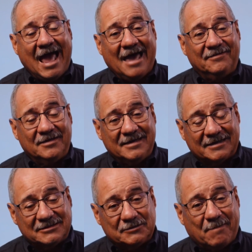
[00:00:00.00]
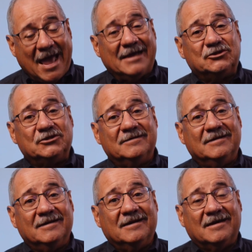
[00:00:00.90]
and the expansion
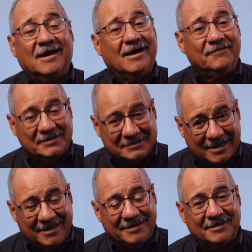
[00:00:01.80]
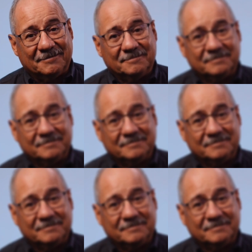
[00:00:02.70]
of His kingdom.